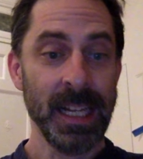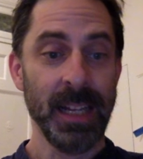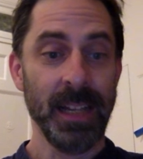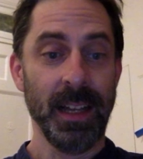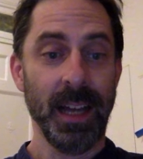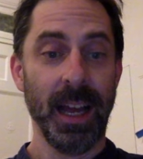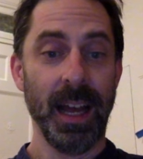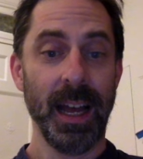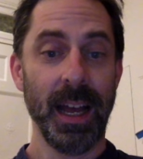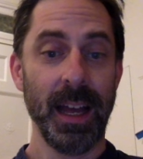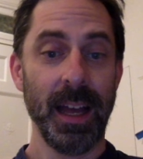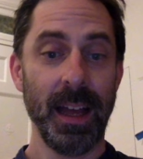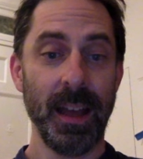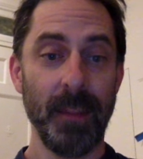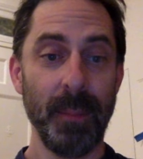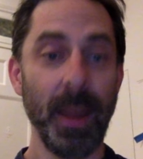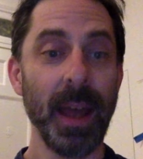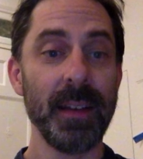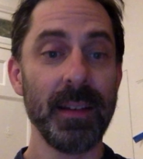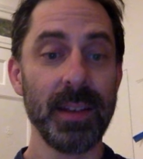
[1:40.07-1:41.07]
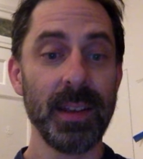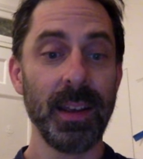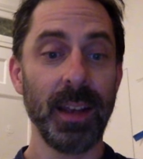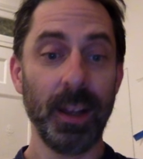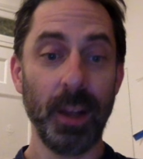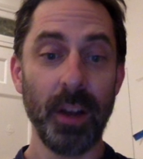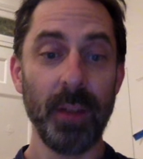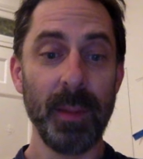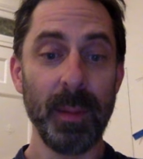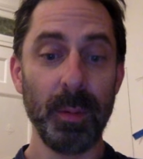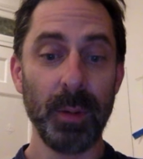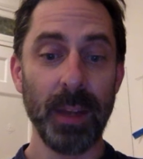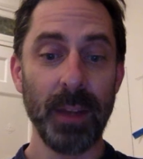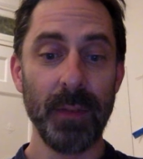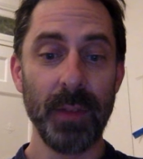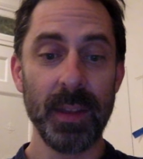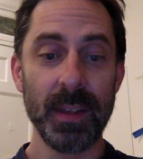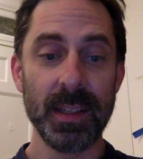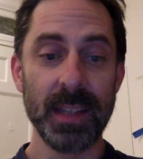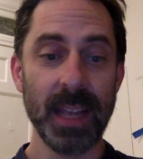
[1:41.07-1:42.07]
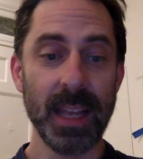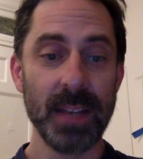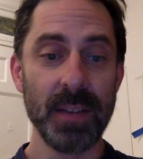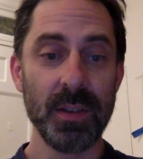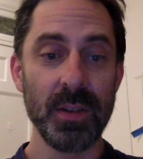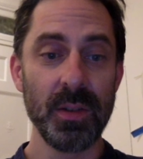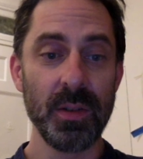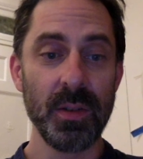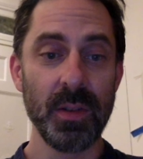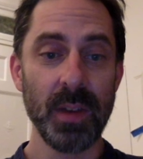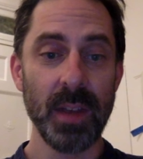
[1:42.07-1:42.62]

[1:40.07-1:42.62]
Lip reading: But a lot of people love this, and